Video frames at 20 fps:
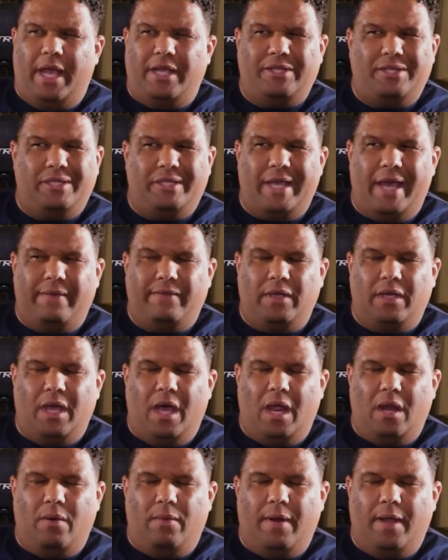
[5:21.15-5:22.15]
I just haven't
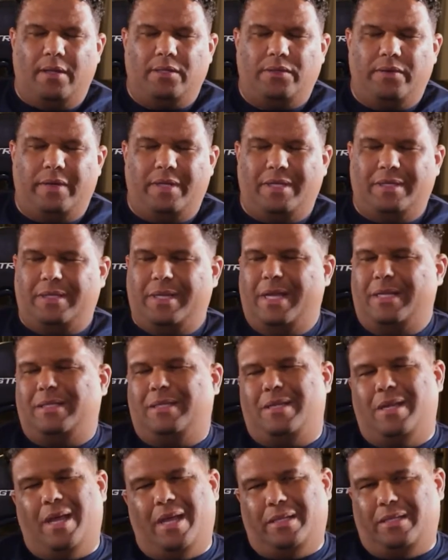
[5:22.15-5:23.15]
gotten around to it, and
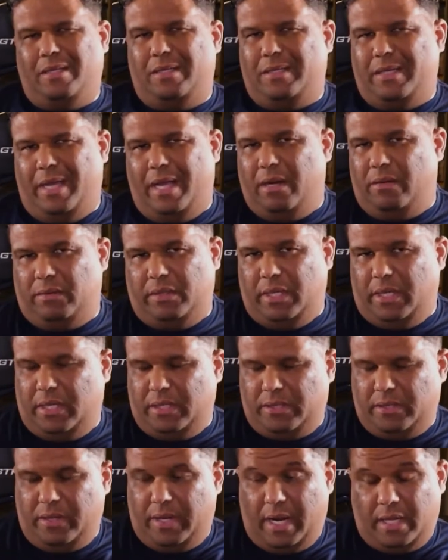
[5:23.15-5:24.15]
that's not to say I don't think
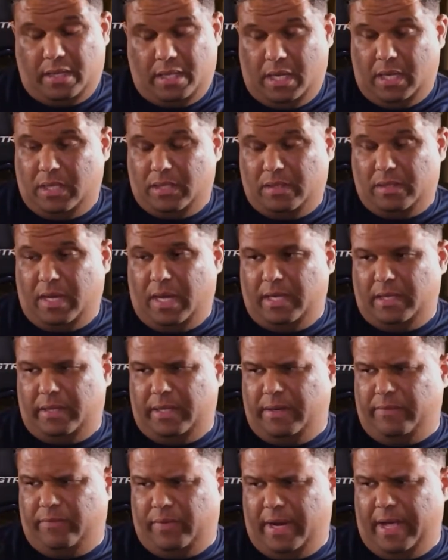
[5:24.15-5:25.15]
it's good. I think
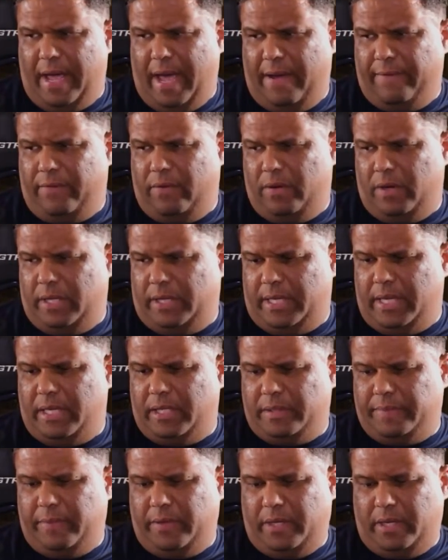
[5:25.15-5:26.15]
what I have heard, I think
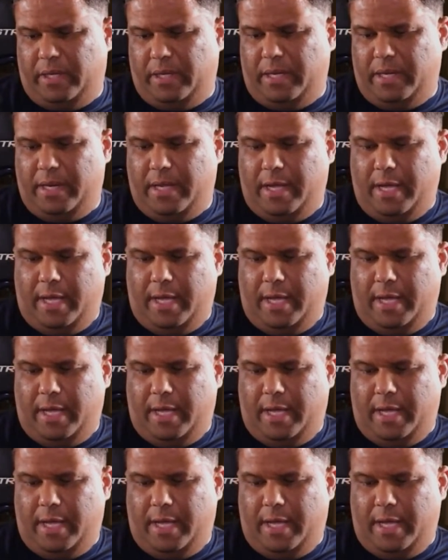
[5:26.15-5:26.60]
it's pretty good.